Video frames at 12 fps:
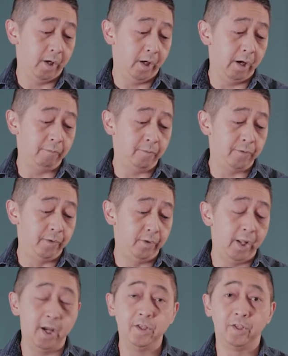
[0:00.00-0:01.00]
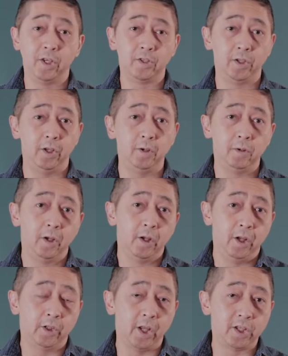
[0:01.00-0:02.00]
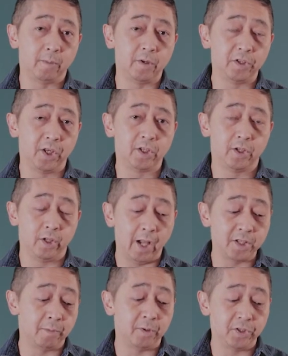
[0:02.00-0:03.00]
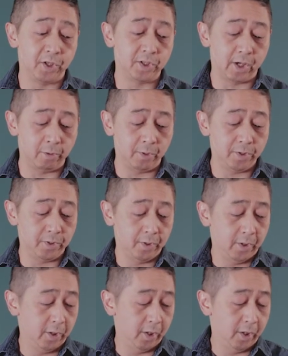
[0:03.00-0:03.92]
F nine sixty. It takes about six, it lasts about six hours.